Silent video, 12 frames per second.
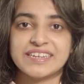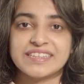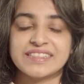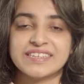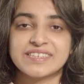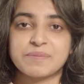
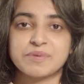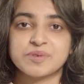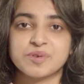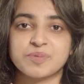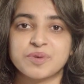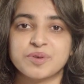In this
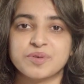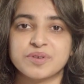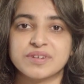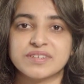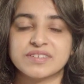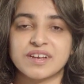episode, we're going to
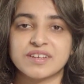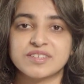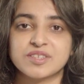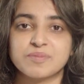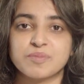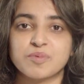
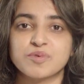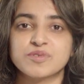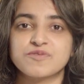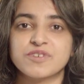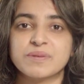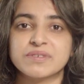discuss the
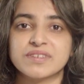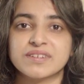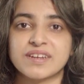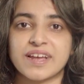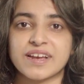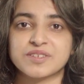most famous
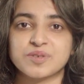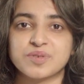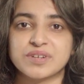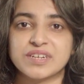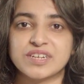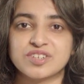attacks on
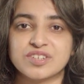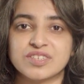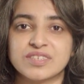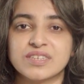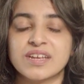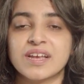a
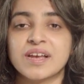nation's